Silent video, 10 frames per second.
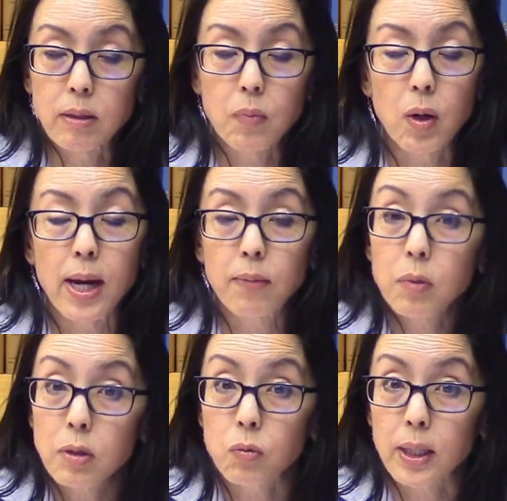The more
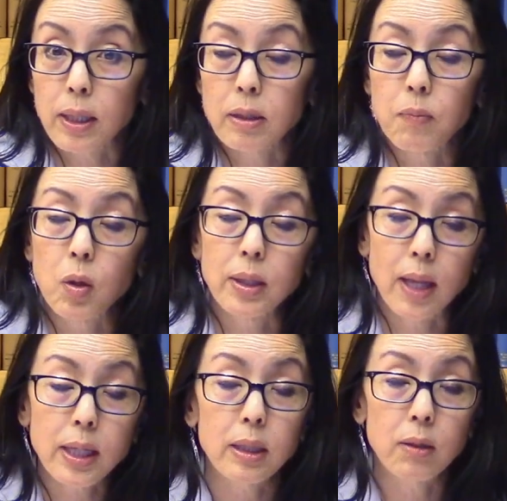embryos we get, the more
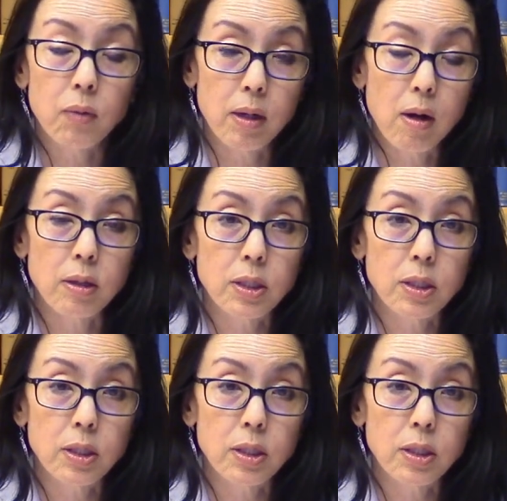likely we are